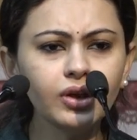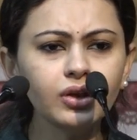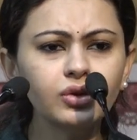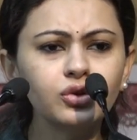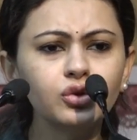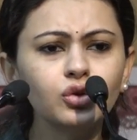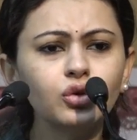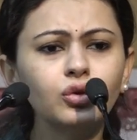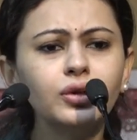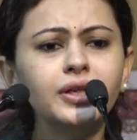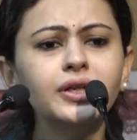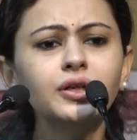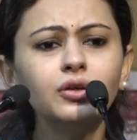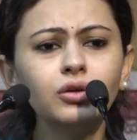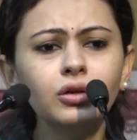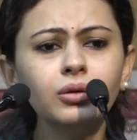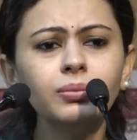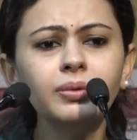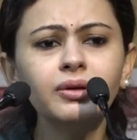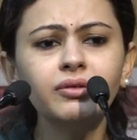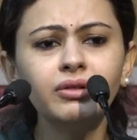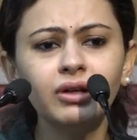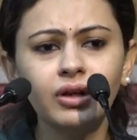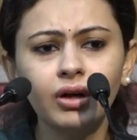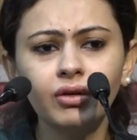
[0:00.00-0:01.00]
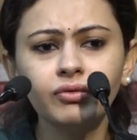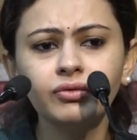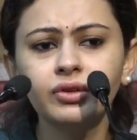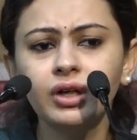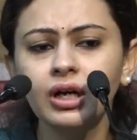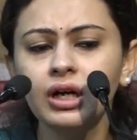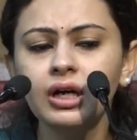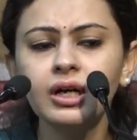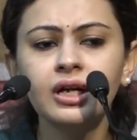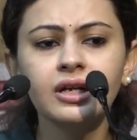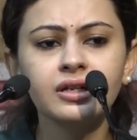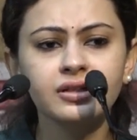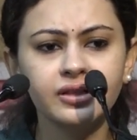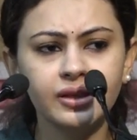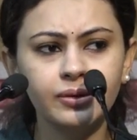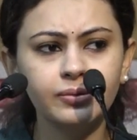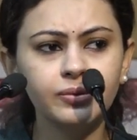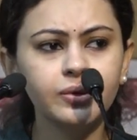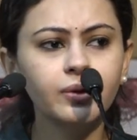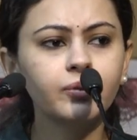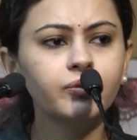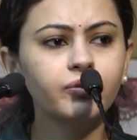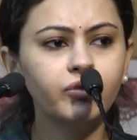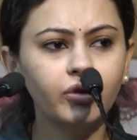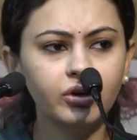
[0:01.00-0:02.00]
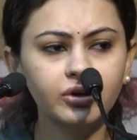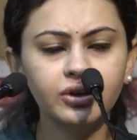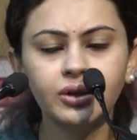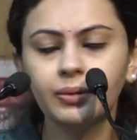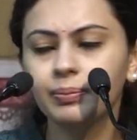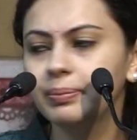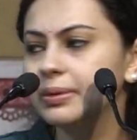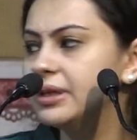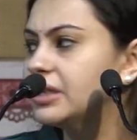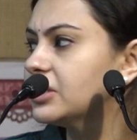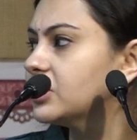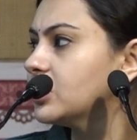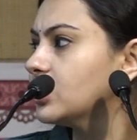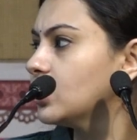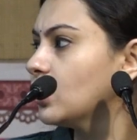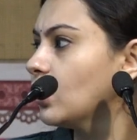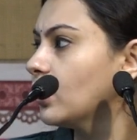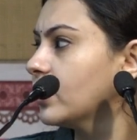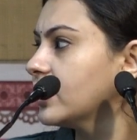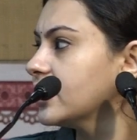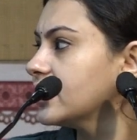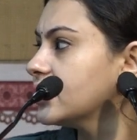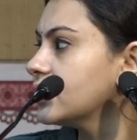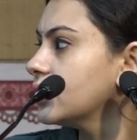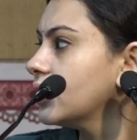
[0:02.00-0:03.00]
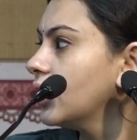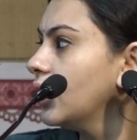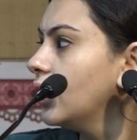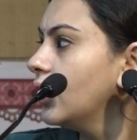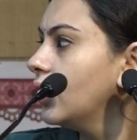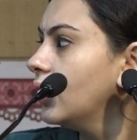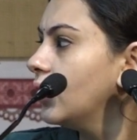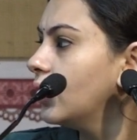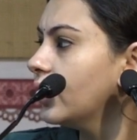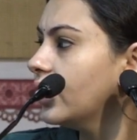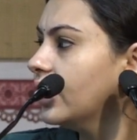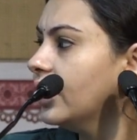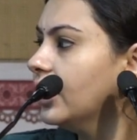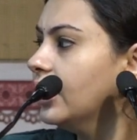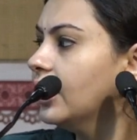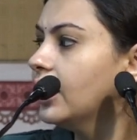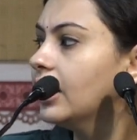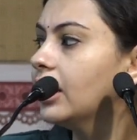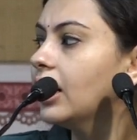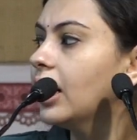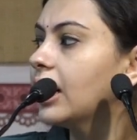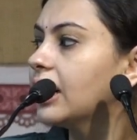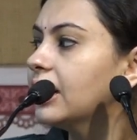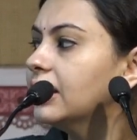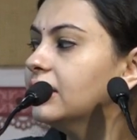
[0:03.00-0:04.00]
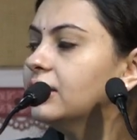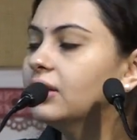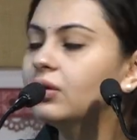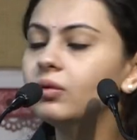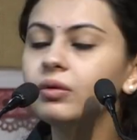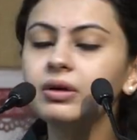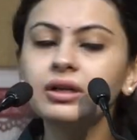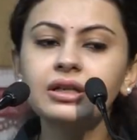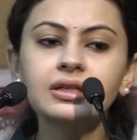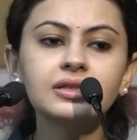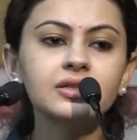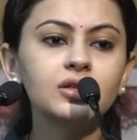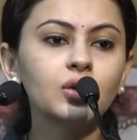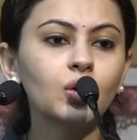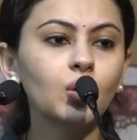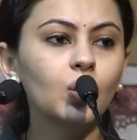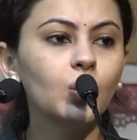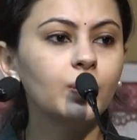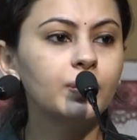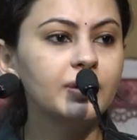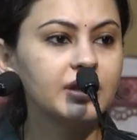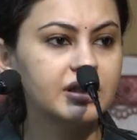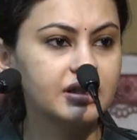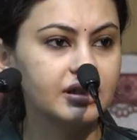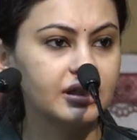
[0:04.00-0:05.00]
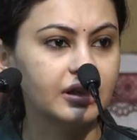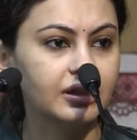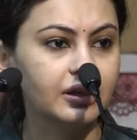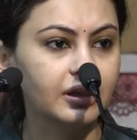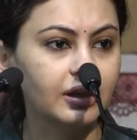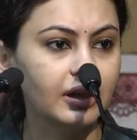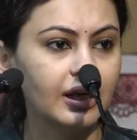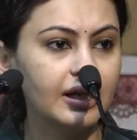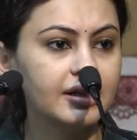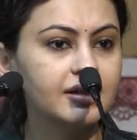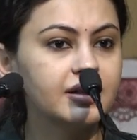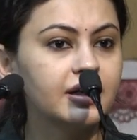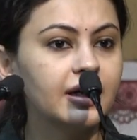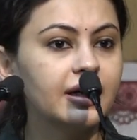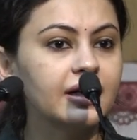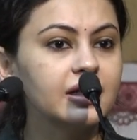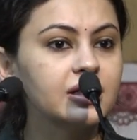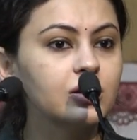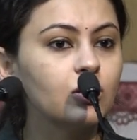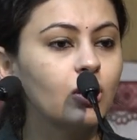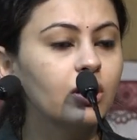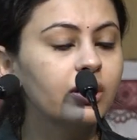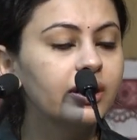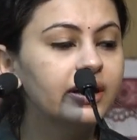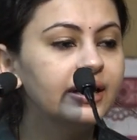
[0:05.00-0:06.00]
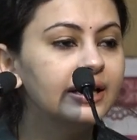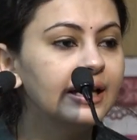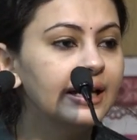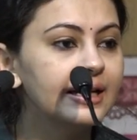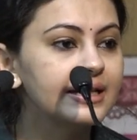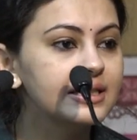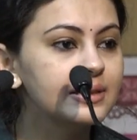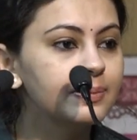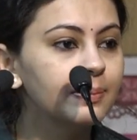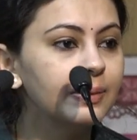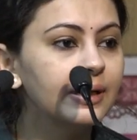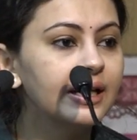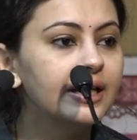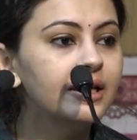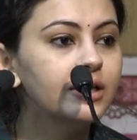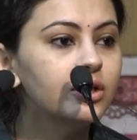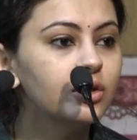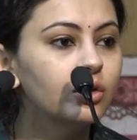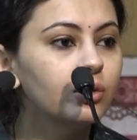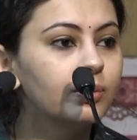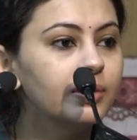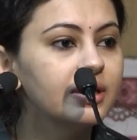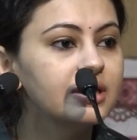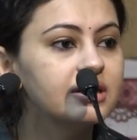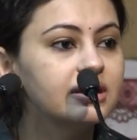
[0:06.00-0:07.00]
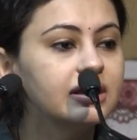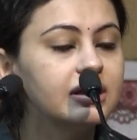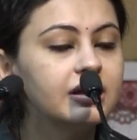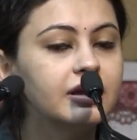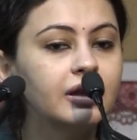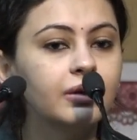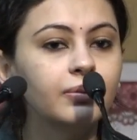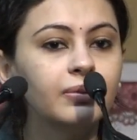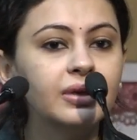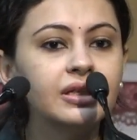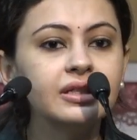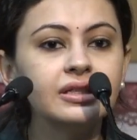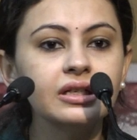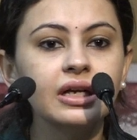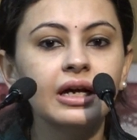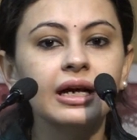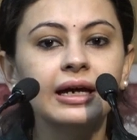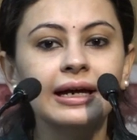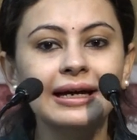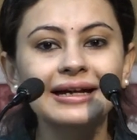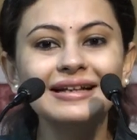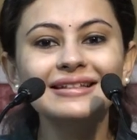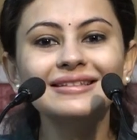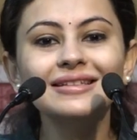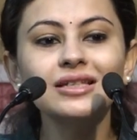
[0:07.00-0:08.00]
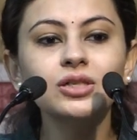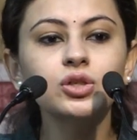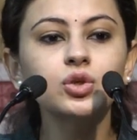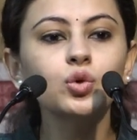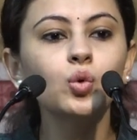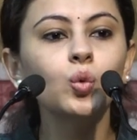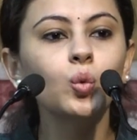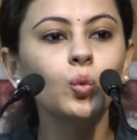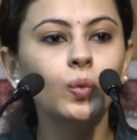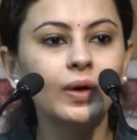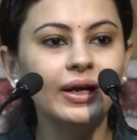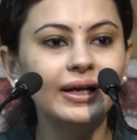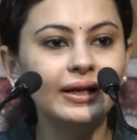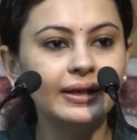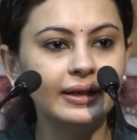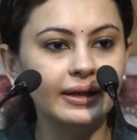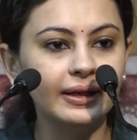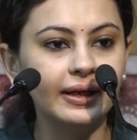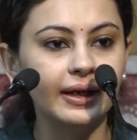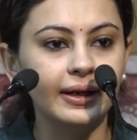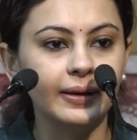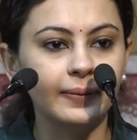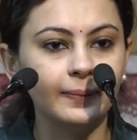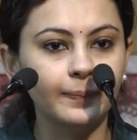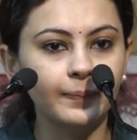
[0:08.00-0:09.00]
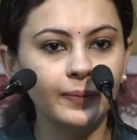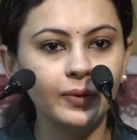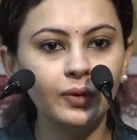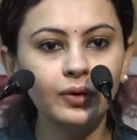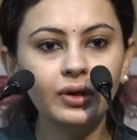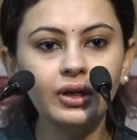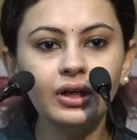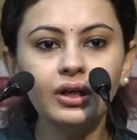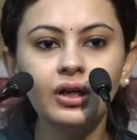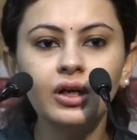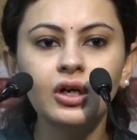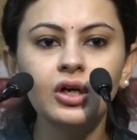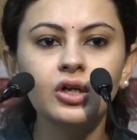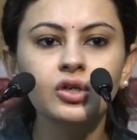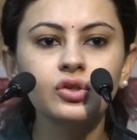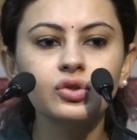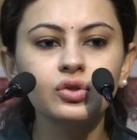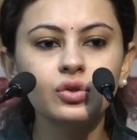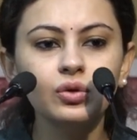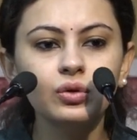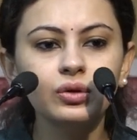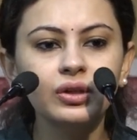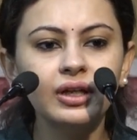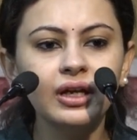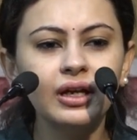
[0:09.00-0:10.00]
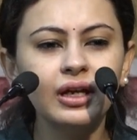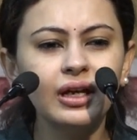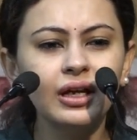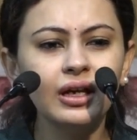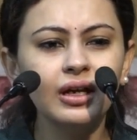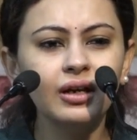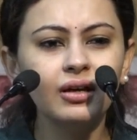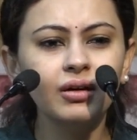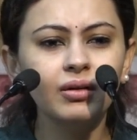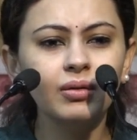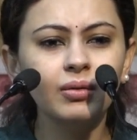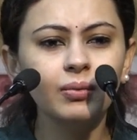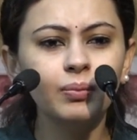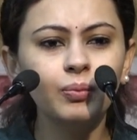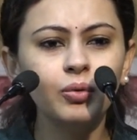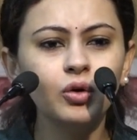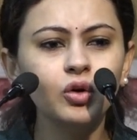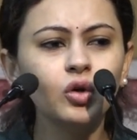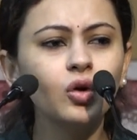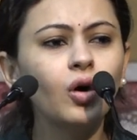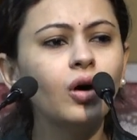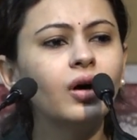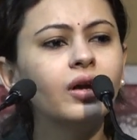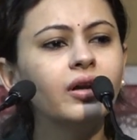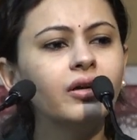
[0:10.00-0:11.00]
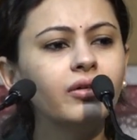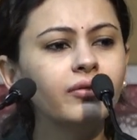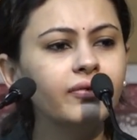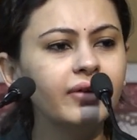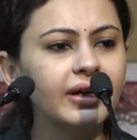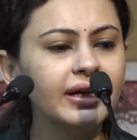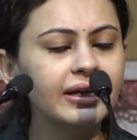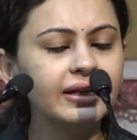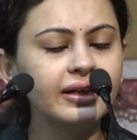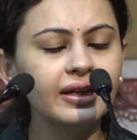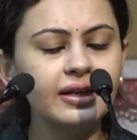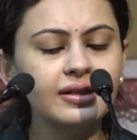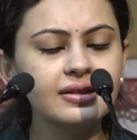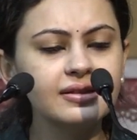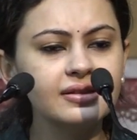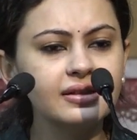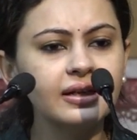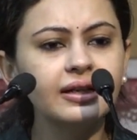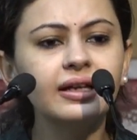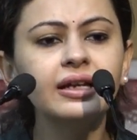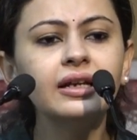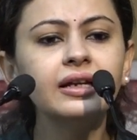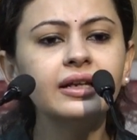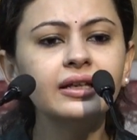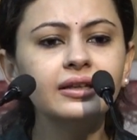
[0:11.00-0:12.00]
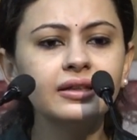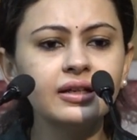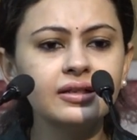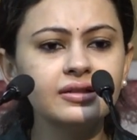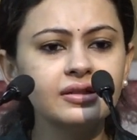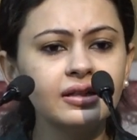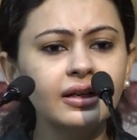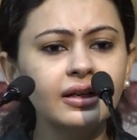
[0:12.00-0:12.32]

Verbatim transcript: so it could be one of the symptom for the pcos okay another one is the obesity as i ex already explained obesity means excessive weight gain okay so they put on a weight gain suddenly there's